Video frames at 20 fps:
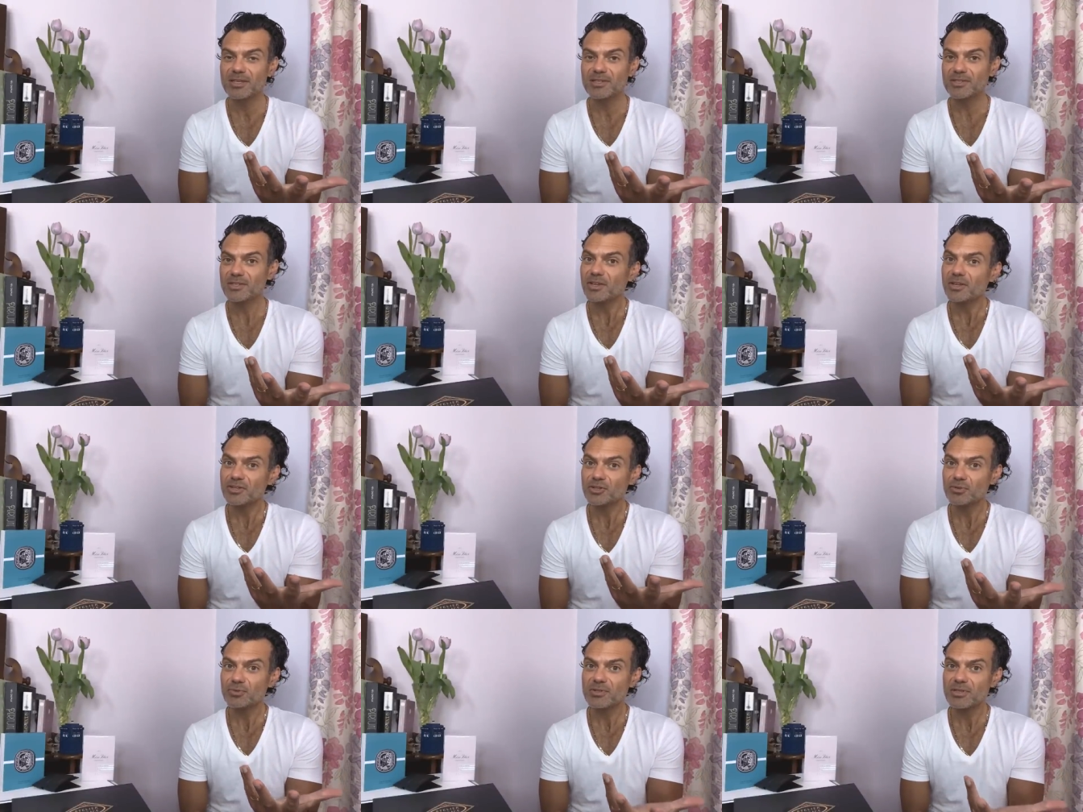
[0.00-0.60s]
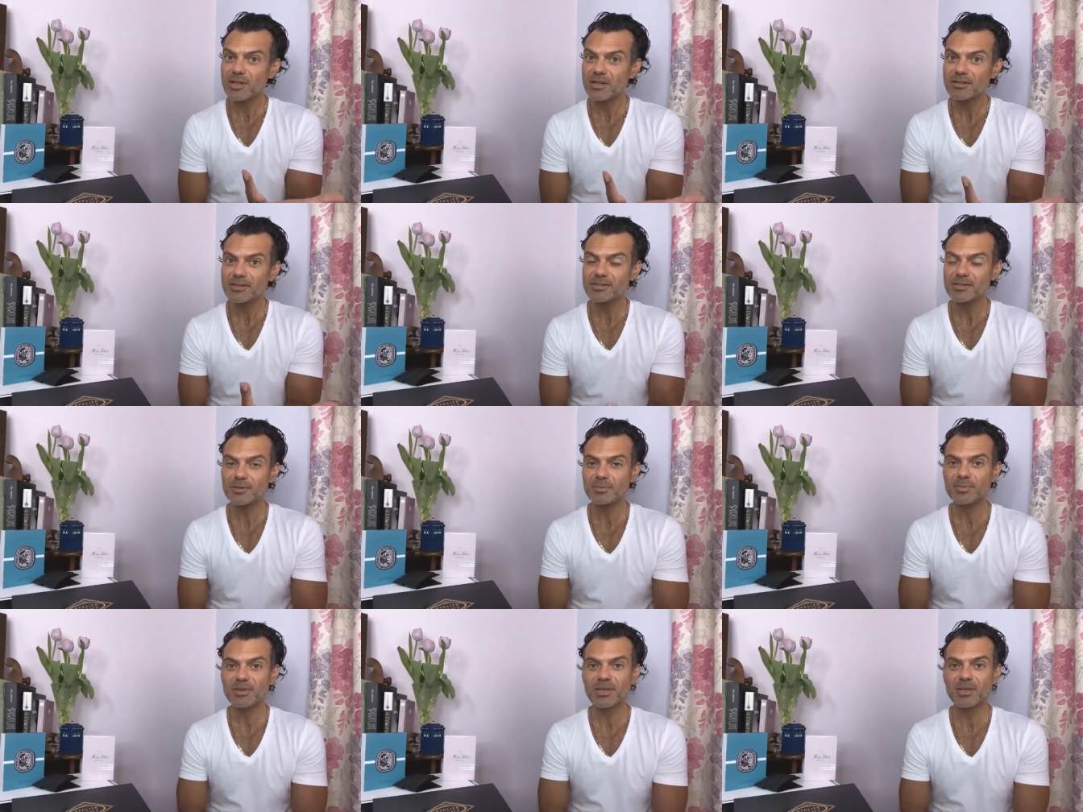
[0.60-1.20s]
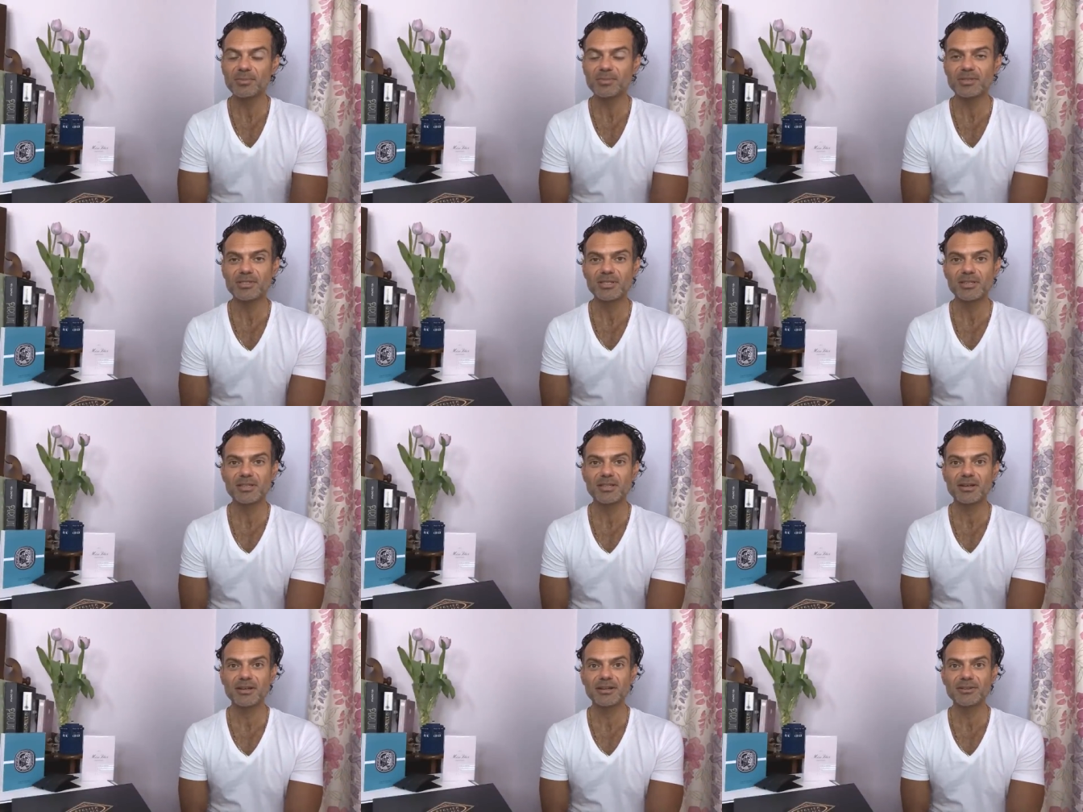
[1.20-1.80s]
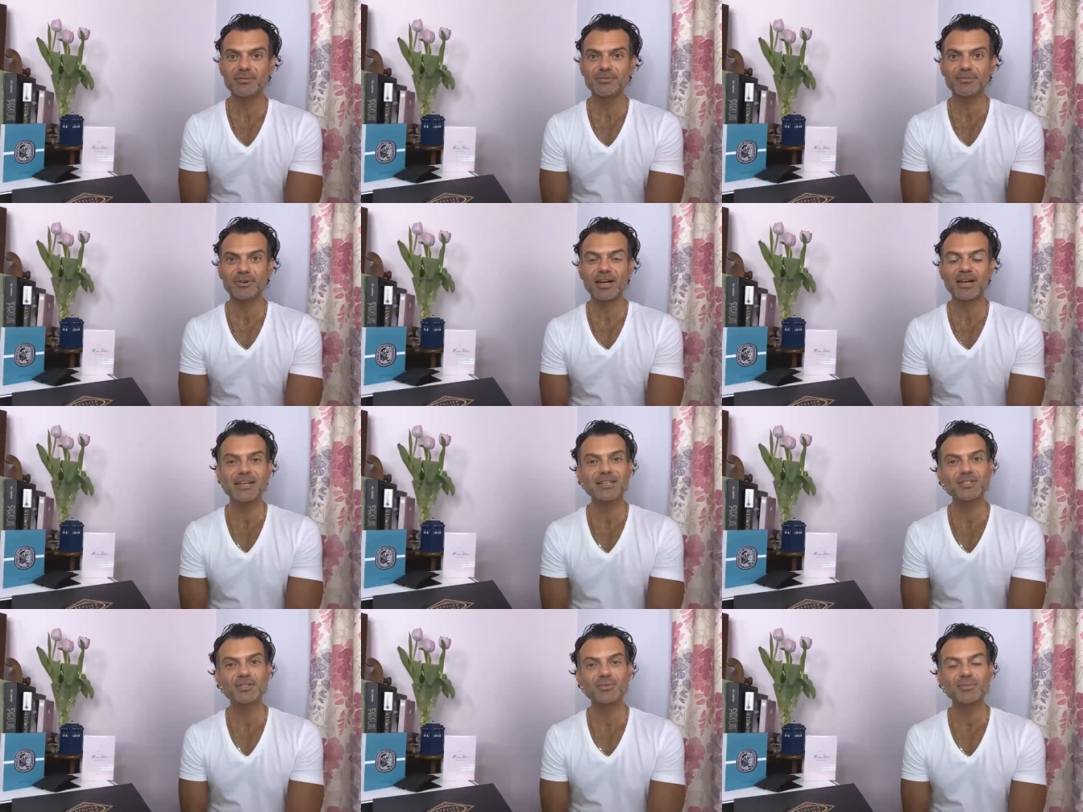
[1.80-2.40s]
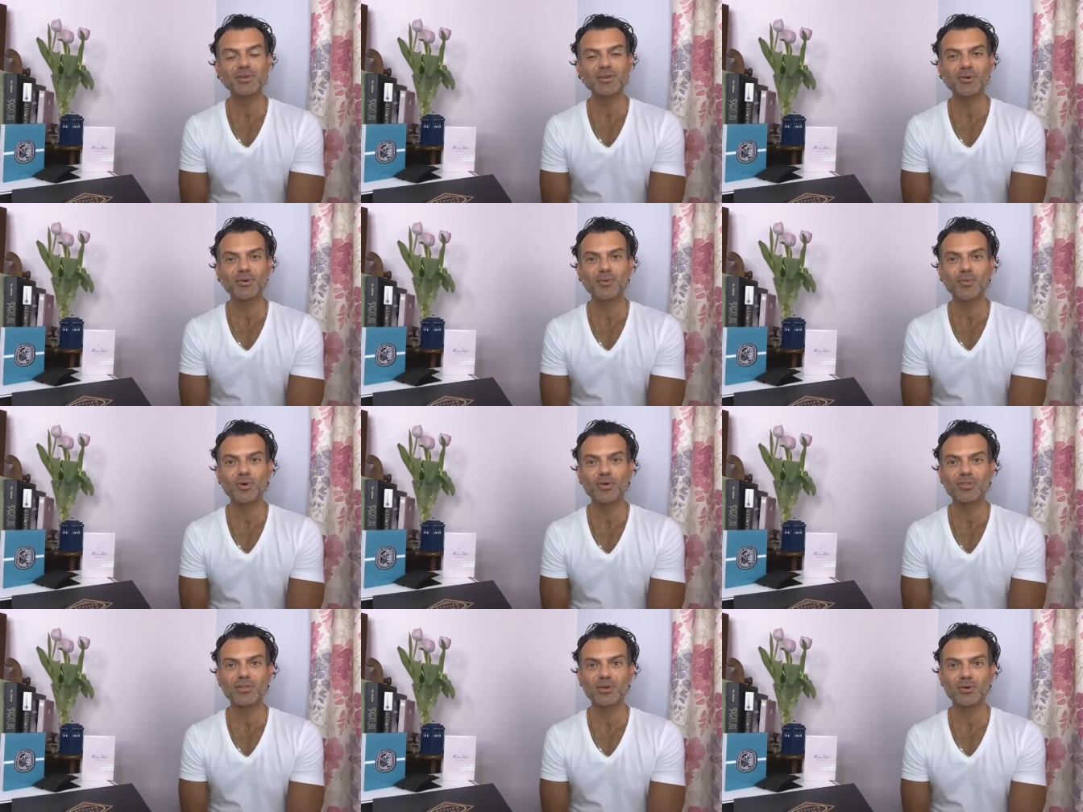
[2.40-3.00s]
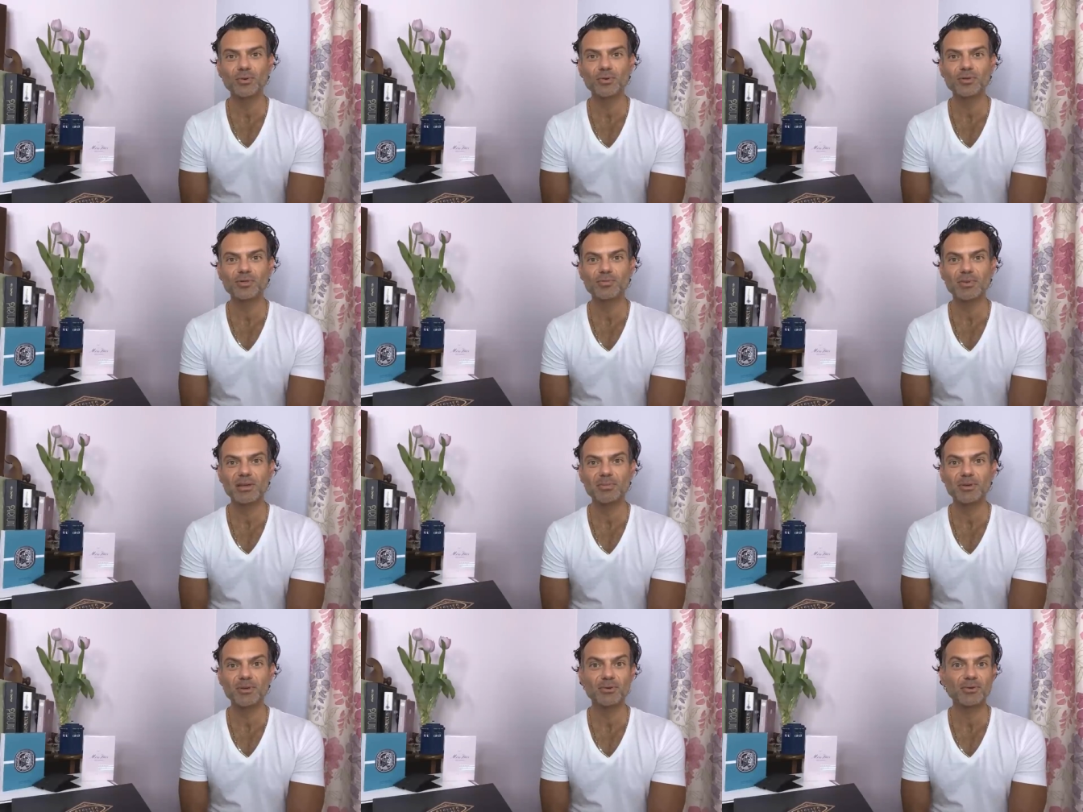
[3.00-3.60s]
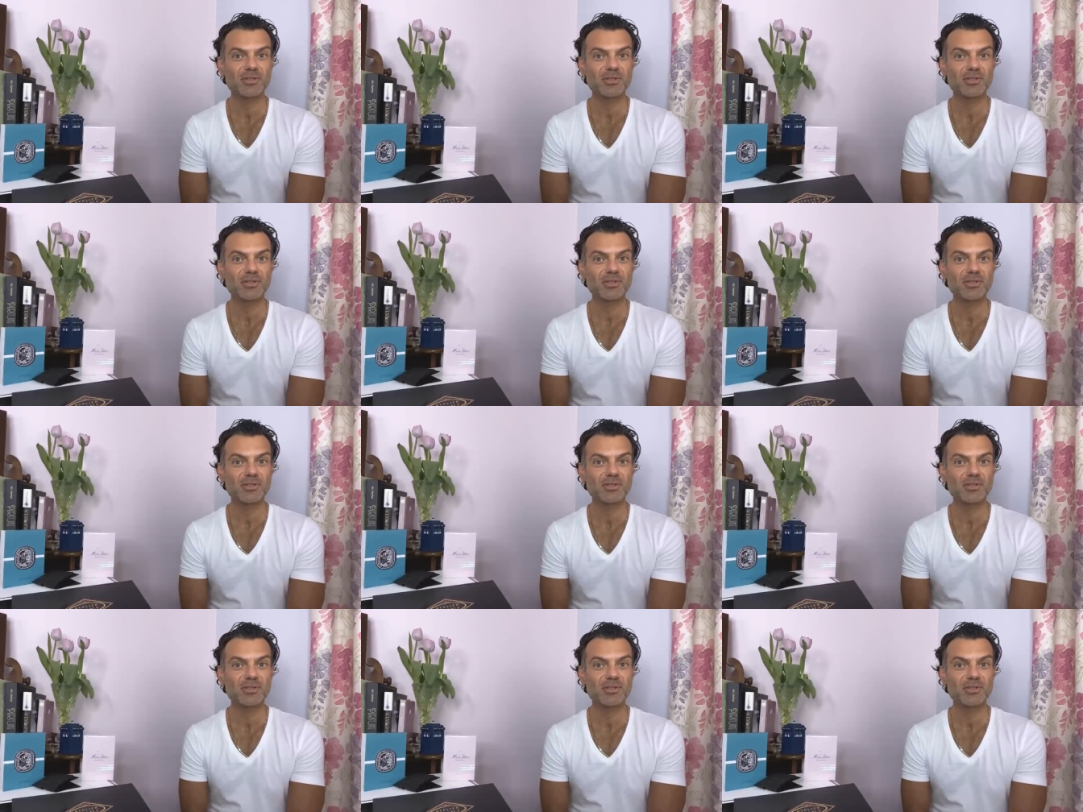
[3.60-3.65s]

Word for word: search results are being particularly friendly to me or what the cause may be,